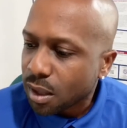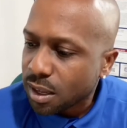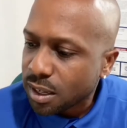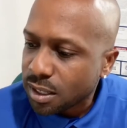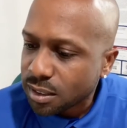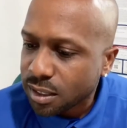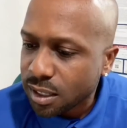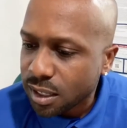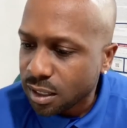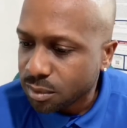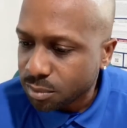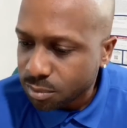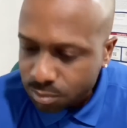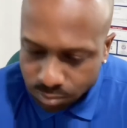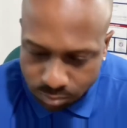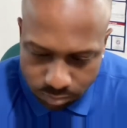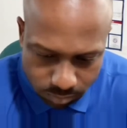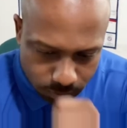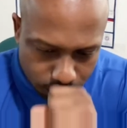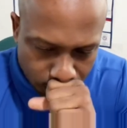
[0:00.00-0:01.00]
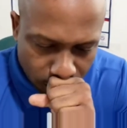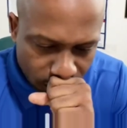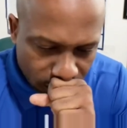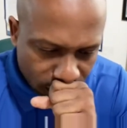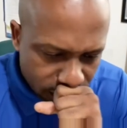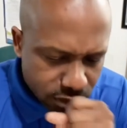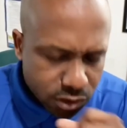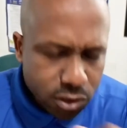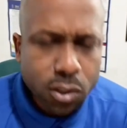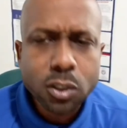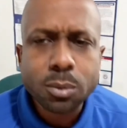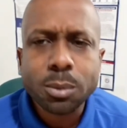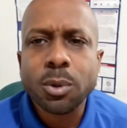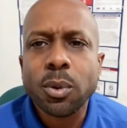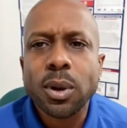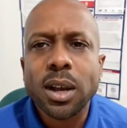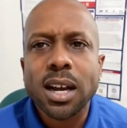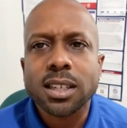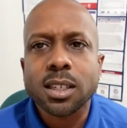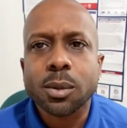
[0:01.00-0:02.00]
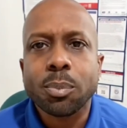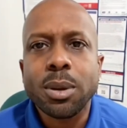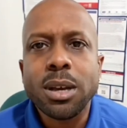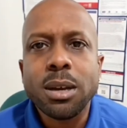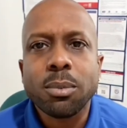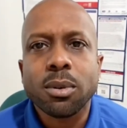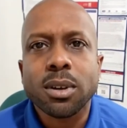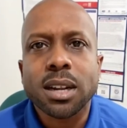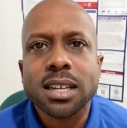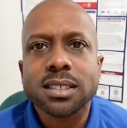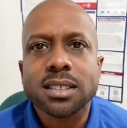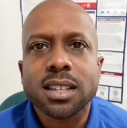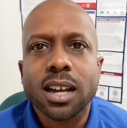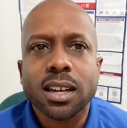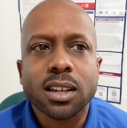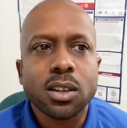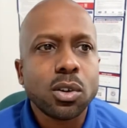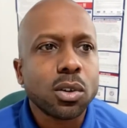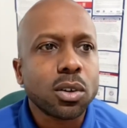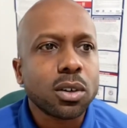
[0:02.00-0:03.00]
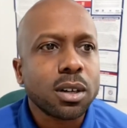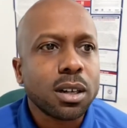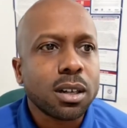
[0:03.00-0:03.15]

And then, excuse me, we got the people that's like, look,